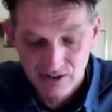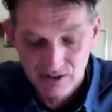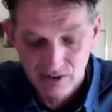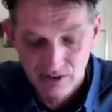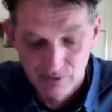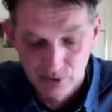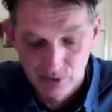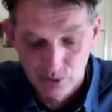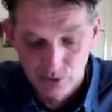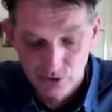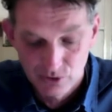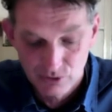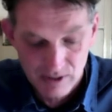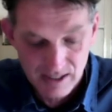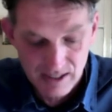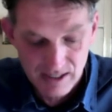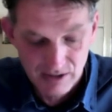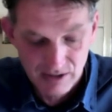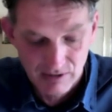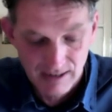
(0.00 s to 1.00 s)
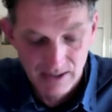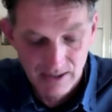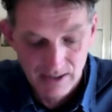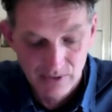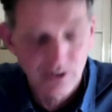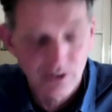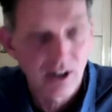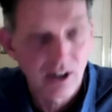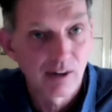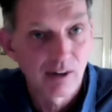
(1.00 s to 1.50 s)
of Lord's Cricket
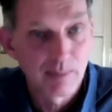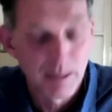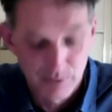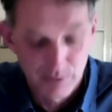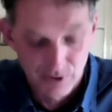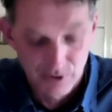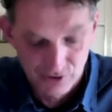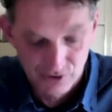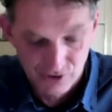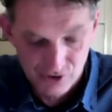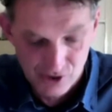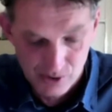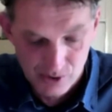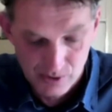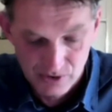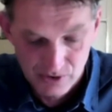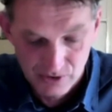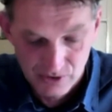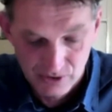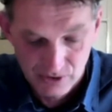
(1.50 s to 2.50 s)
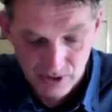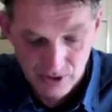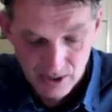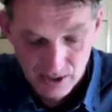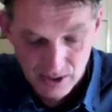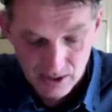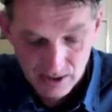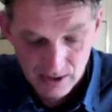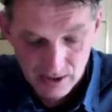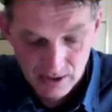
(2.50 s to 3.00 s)
Ground, I remember the stewards,
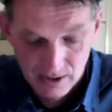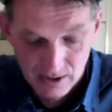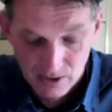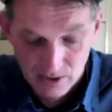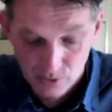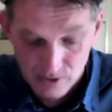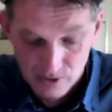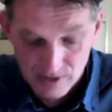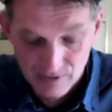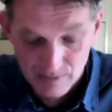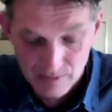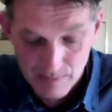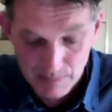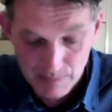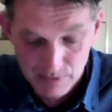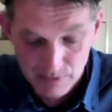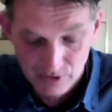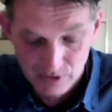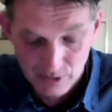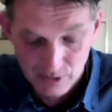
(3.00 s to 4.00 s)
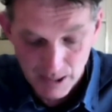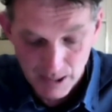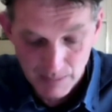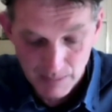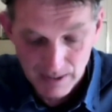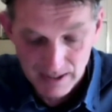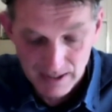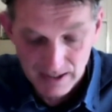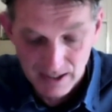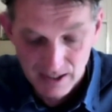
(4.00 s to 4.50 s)
or even members of the
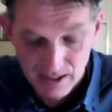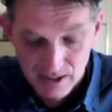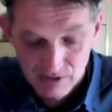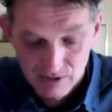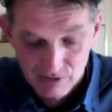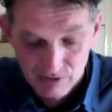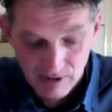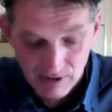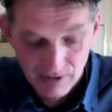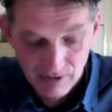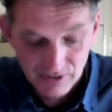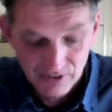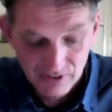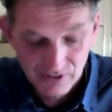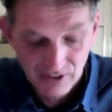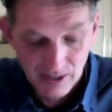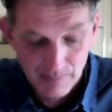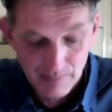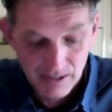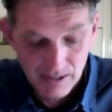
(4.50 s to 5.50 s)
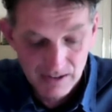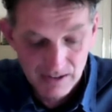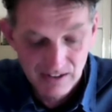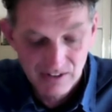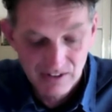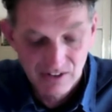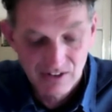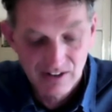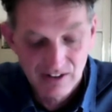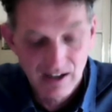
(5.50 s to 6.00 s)
public, roughed us up
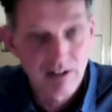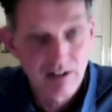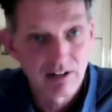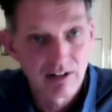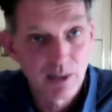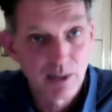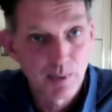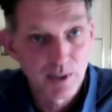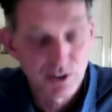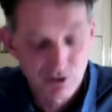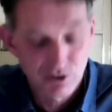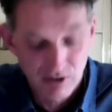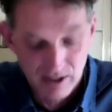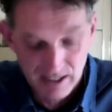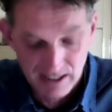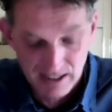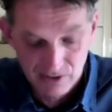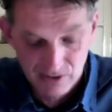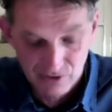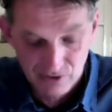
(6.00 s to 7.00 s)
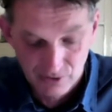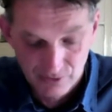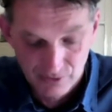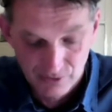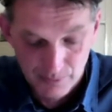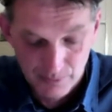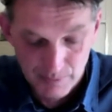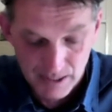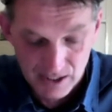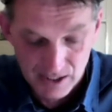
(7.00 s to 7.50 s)
unnecessarily when dragging us off
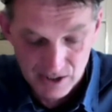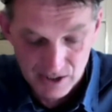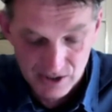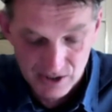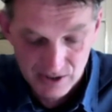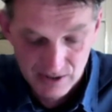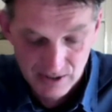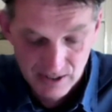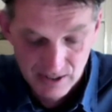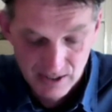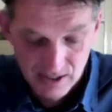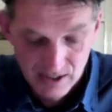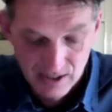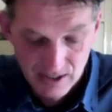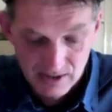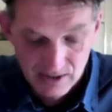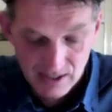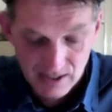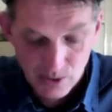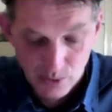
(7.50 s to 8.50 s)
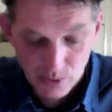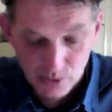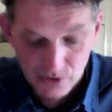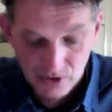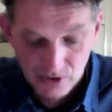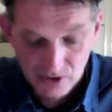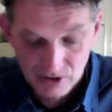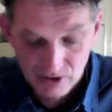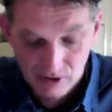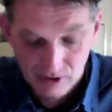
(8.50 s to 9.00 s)
the pitch. They
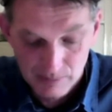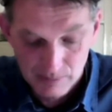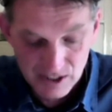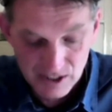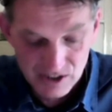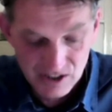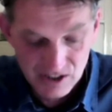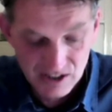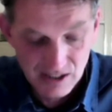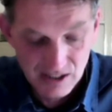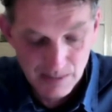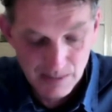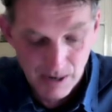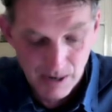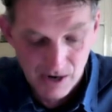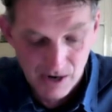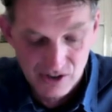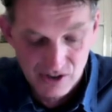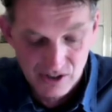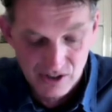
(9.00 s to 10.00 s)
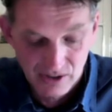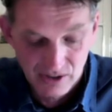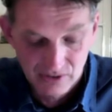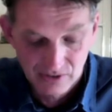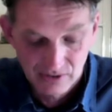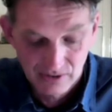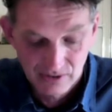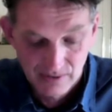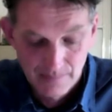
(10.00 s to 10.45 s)
also surreptitiously punched us.